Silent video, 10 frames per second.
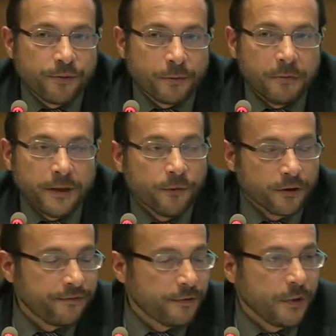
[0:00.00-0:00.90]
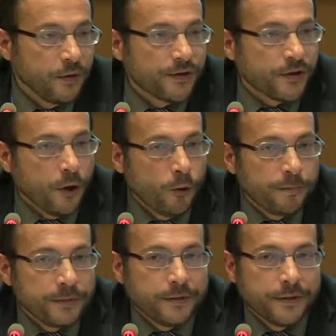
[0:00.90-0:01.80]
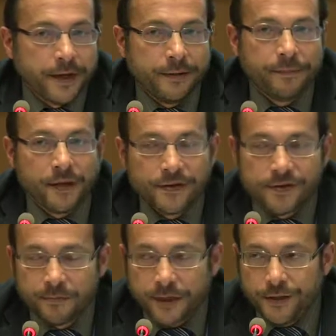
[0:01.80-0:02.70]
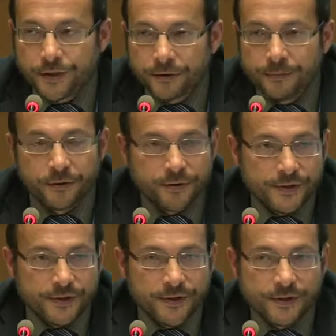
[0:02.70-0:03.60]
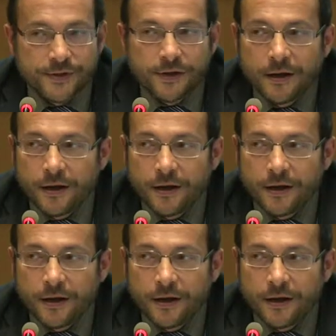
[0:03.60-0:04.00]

probably one of the most open and participatory processes